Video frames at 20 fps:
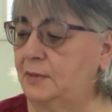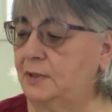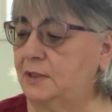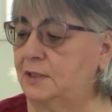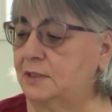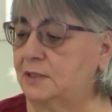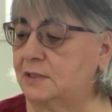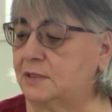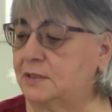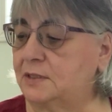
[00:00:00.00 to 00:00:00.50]

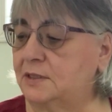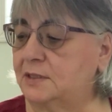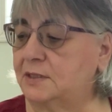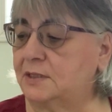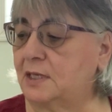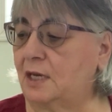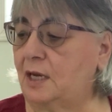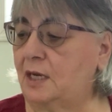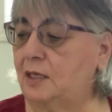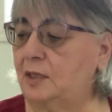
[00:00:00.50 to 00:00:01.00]
It's
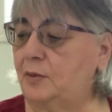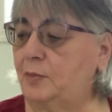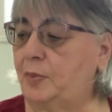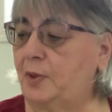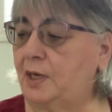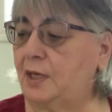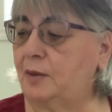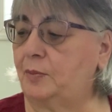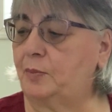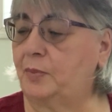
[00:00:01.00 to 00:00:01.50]
designed
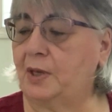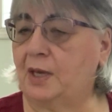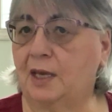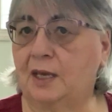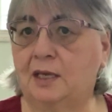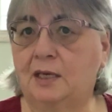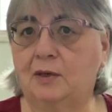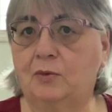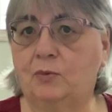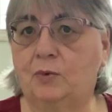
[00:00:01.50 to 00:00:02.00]
by
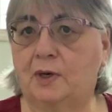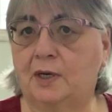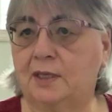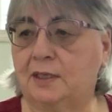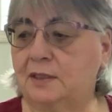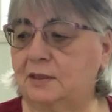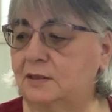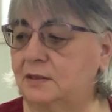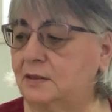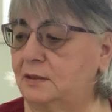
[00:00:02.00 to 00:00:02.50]
Peggy
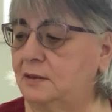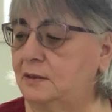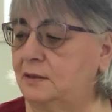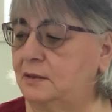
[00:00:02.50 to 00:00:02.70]
White,